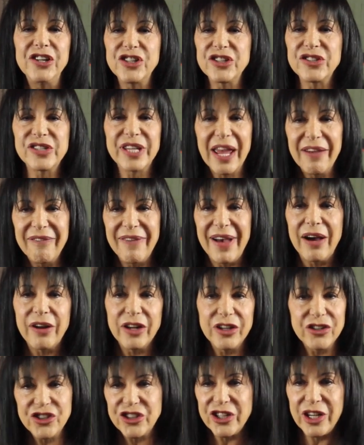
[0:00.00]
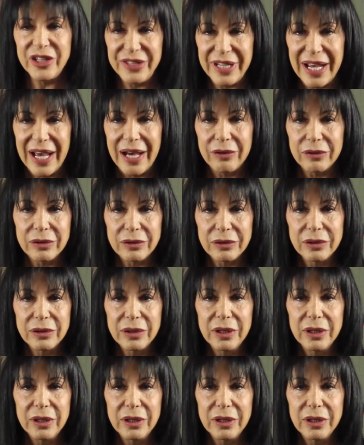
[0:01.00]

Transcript: just gave out and shut down.